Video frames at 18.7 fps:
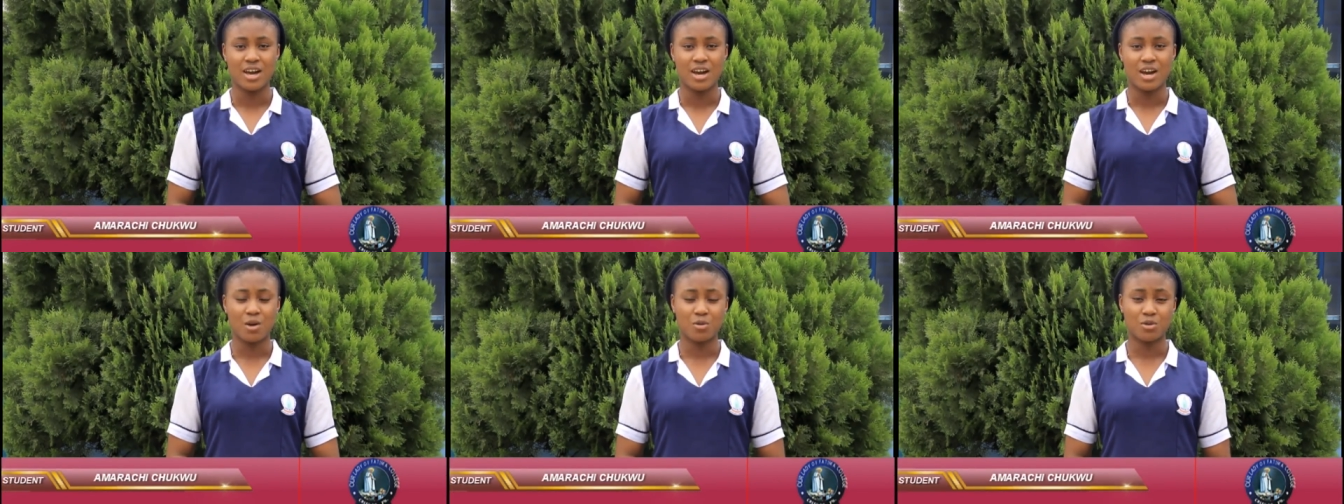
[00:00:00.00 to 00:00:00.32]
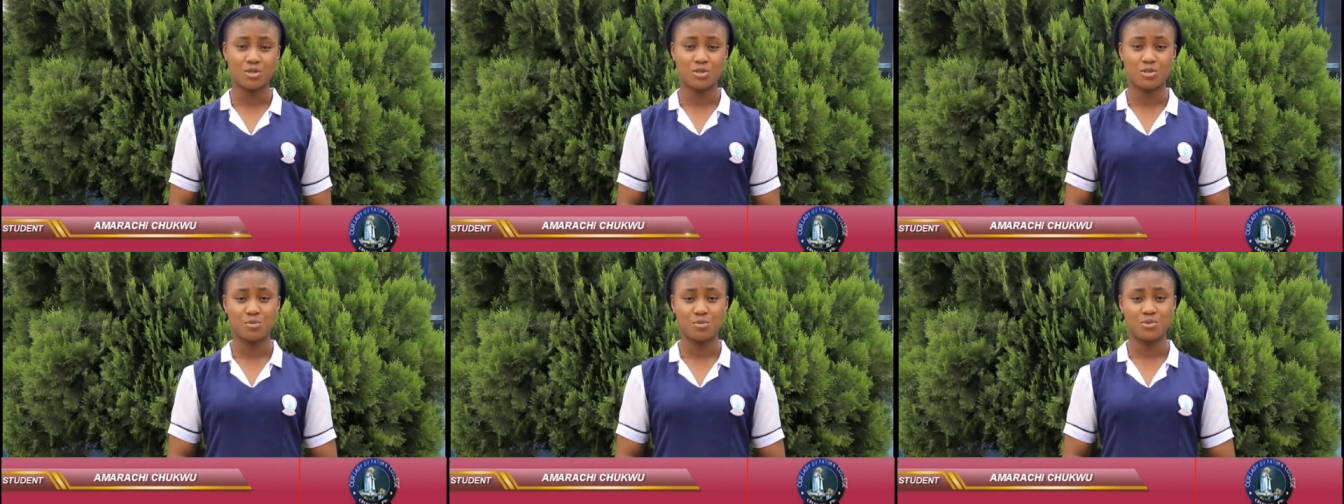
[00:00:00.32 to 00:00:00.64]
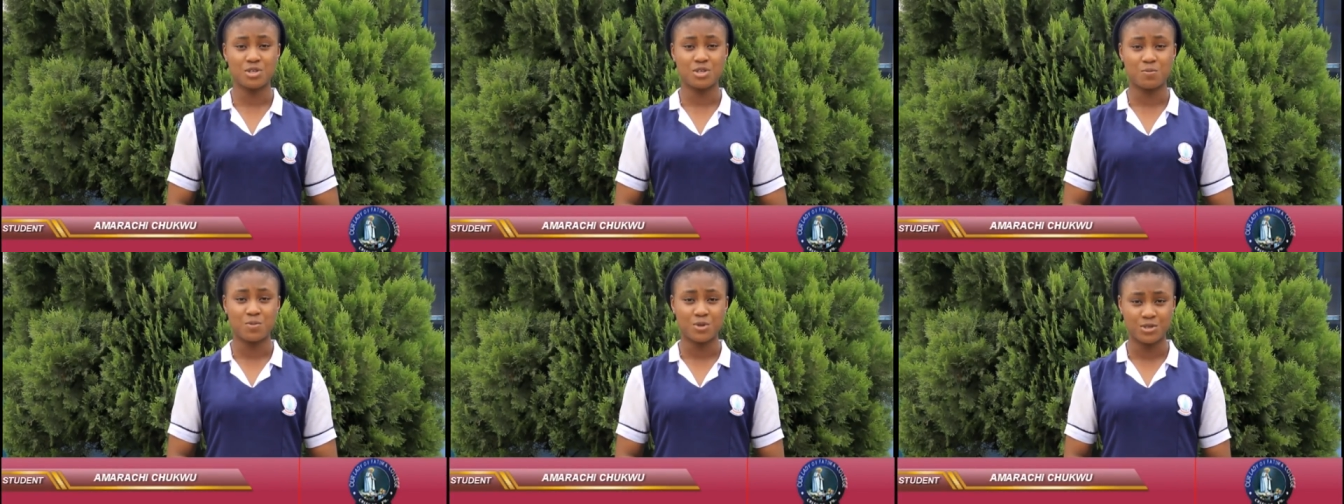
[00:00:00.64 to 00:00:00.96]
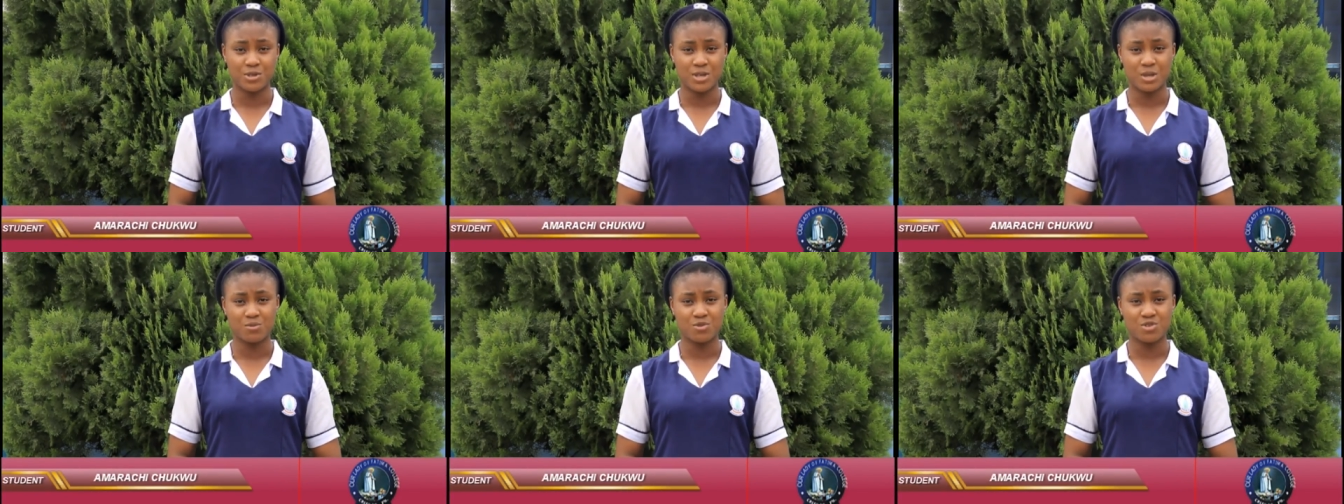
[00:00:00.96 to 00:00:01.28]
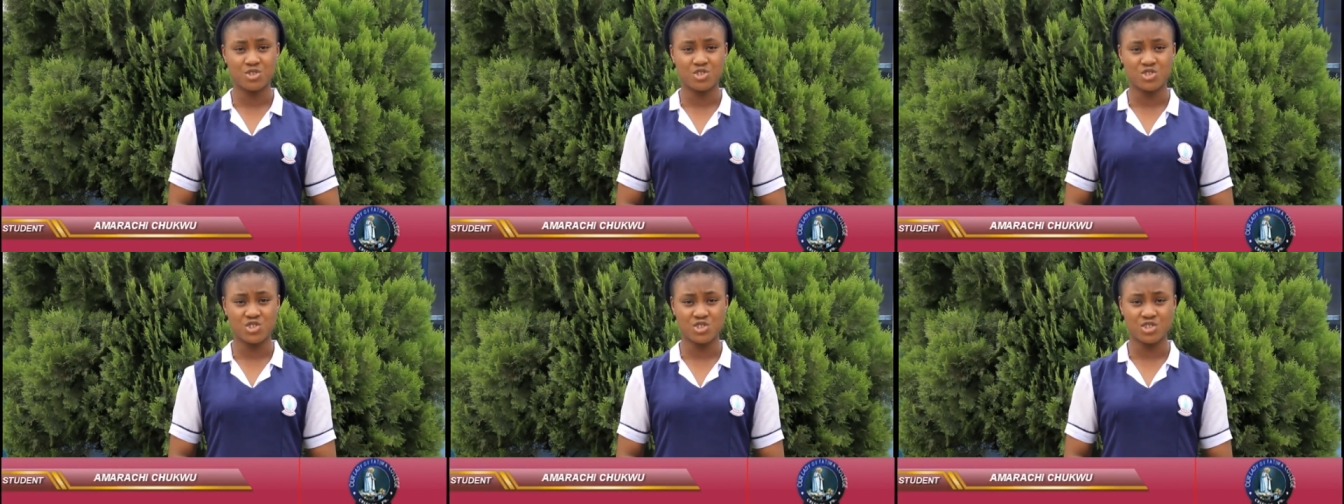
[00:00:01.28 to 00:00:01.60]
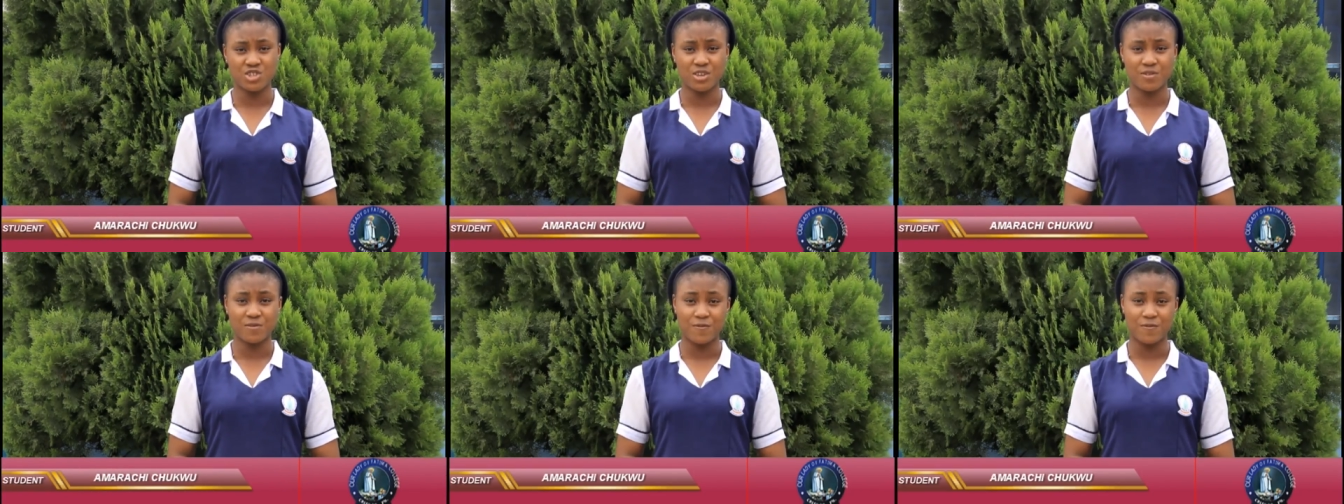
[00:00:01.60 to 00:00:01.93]
I want to be a petrochemical
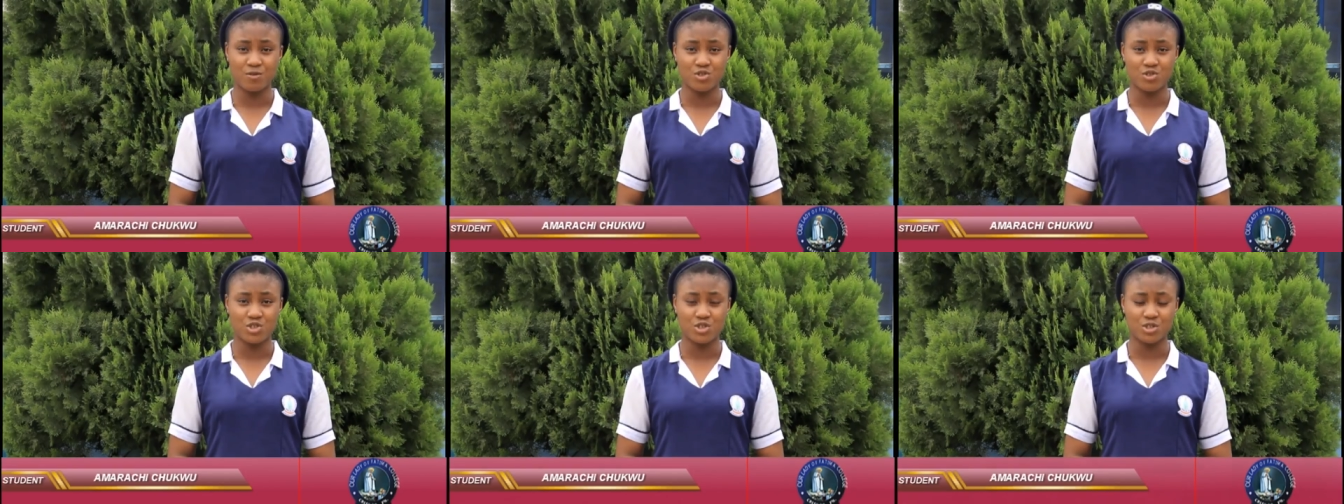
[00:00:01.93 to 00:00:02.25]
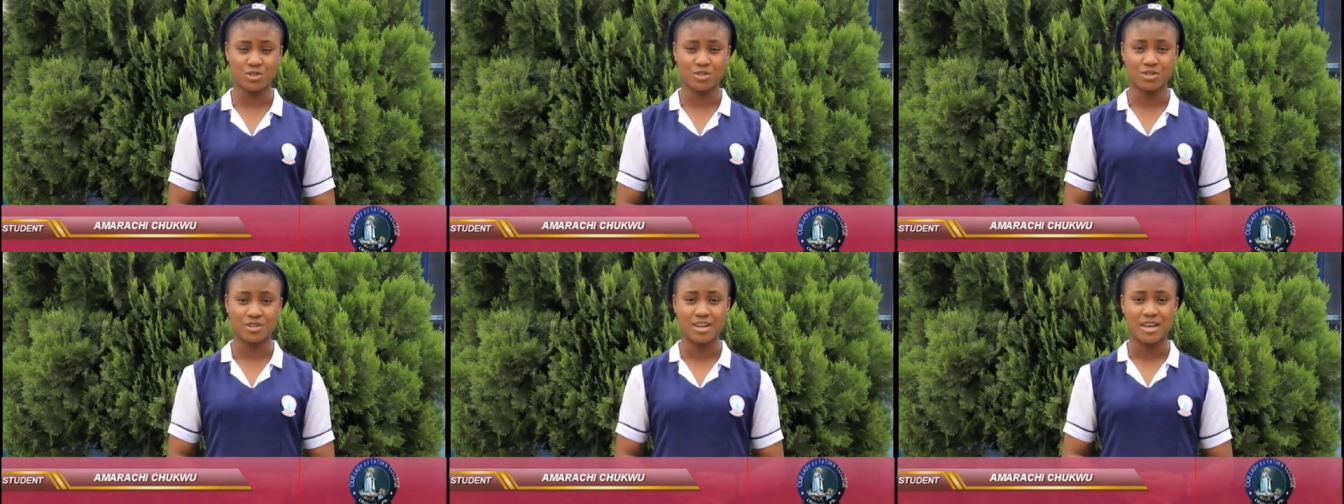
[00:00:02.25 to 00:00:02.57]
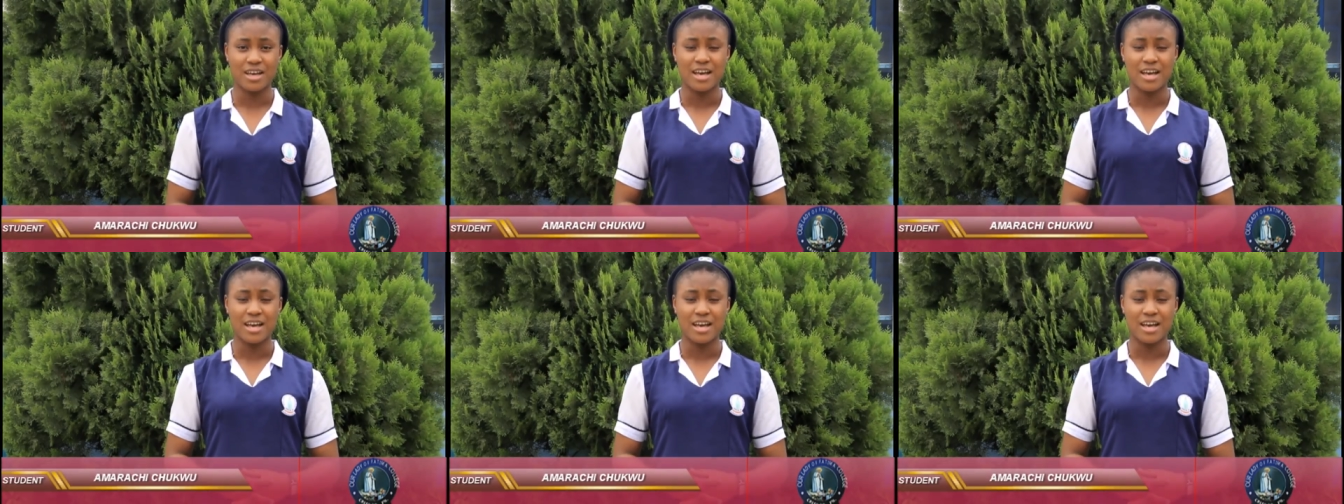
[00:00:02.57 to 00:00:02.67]
engineer in future.